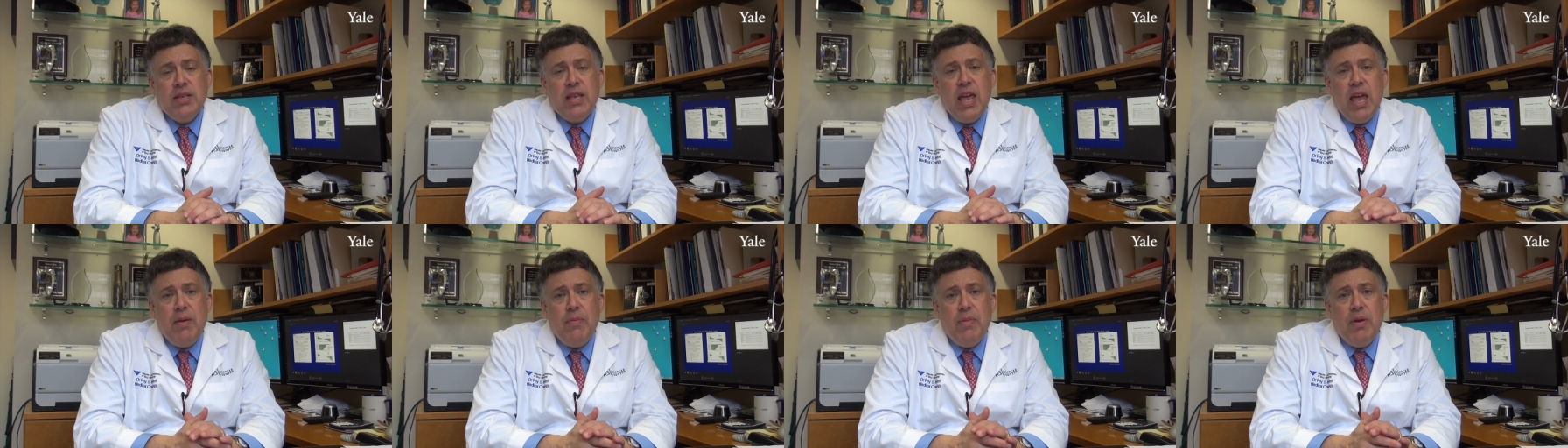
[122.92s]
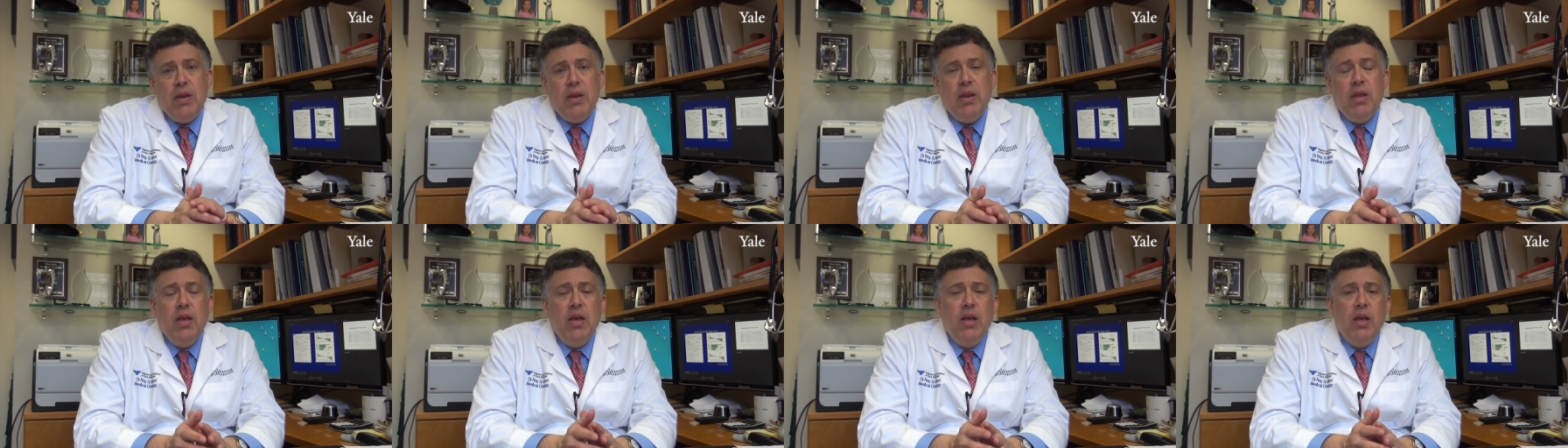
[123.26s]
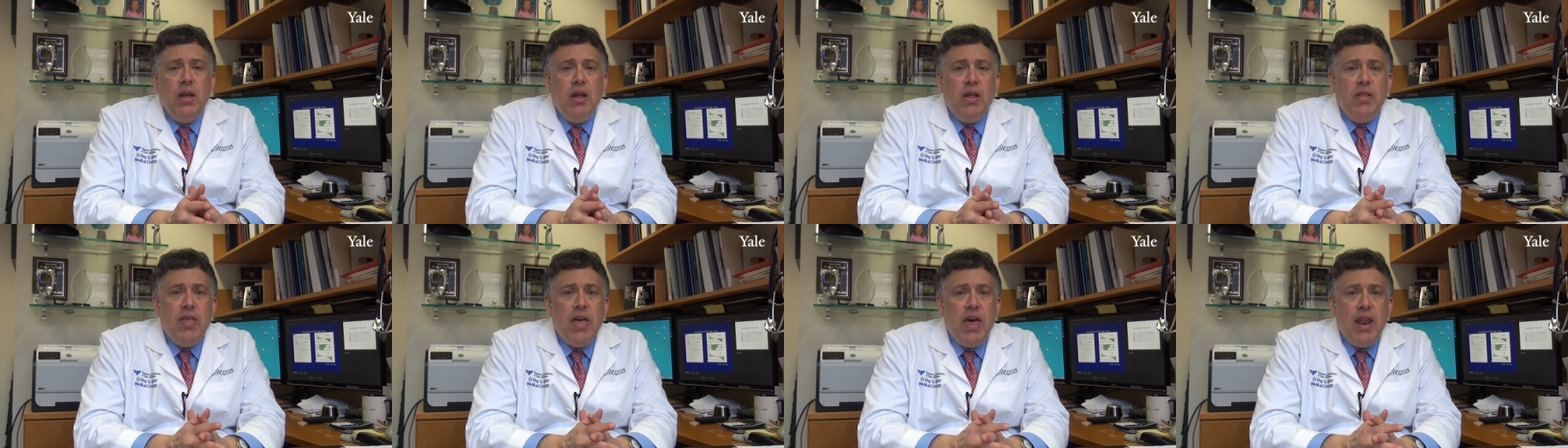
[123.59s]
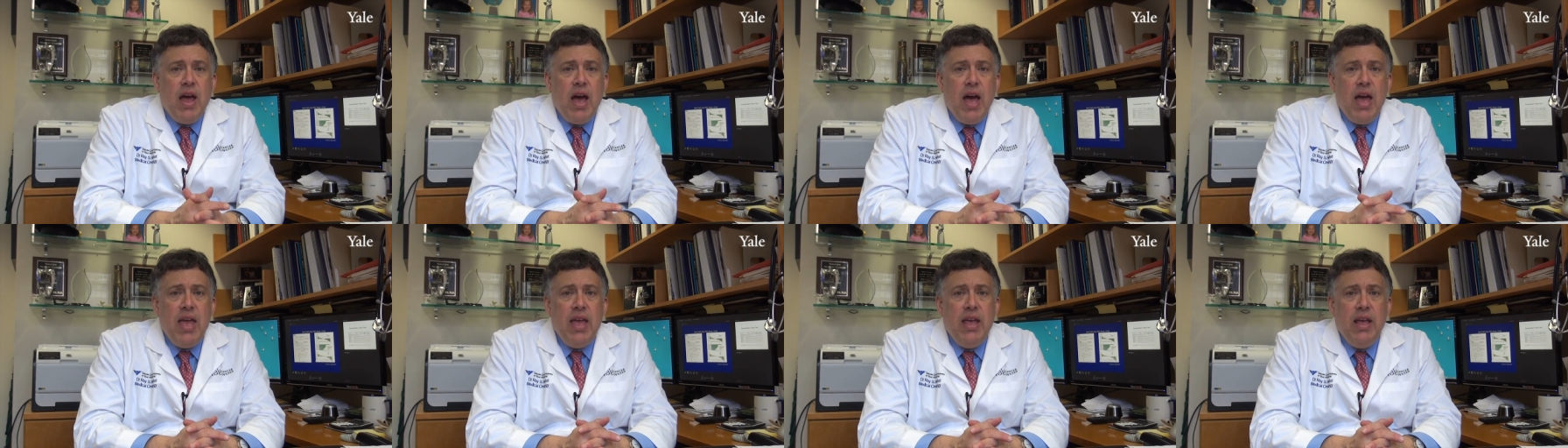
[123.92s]
statement that
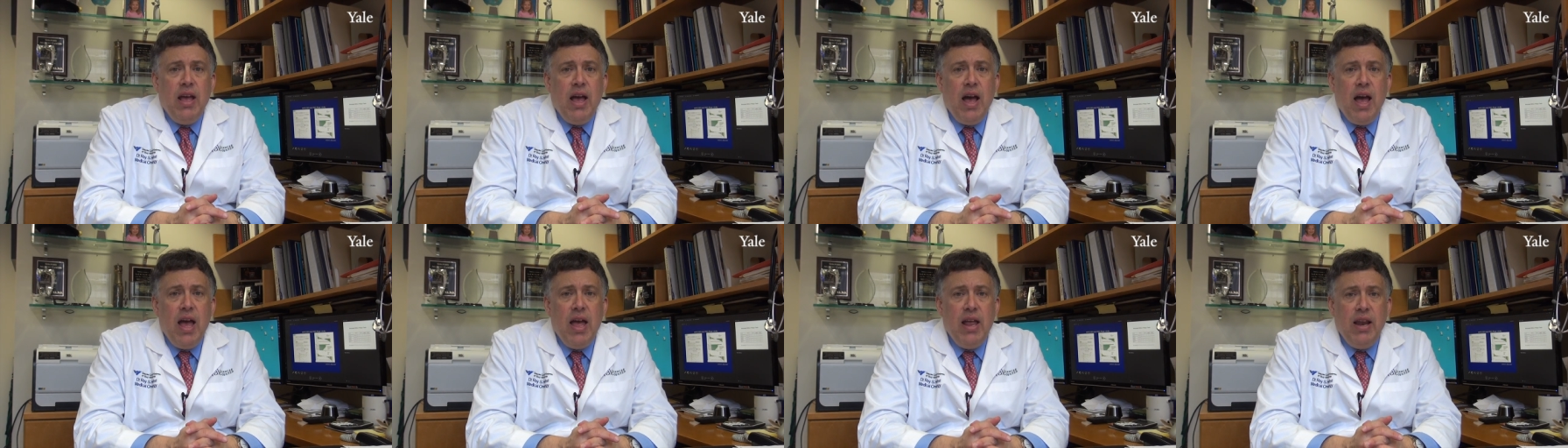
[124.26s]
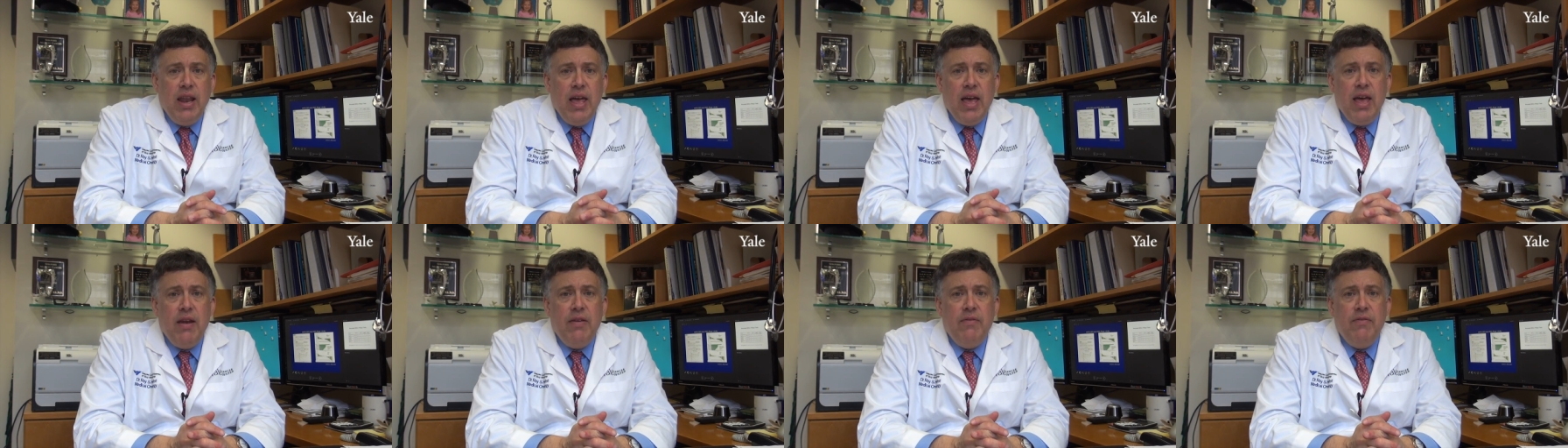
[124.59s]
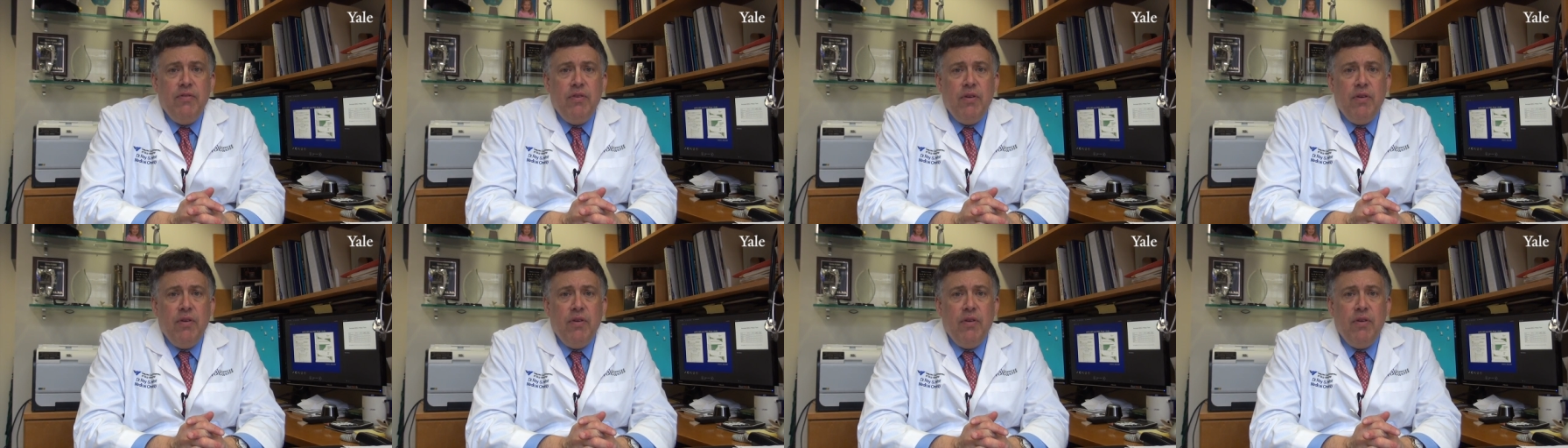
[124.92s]
I, I led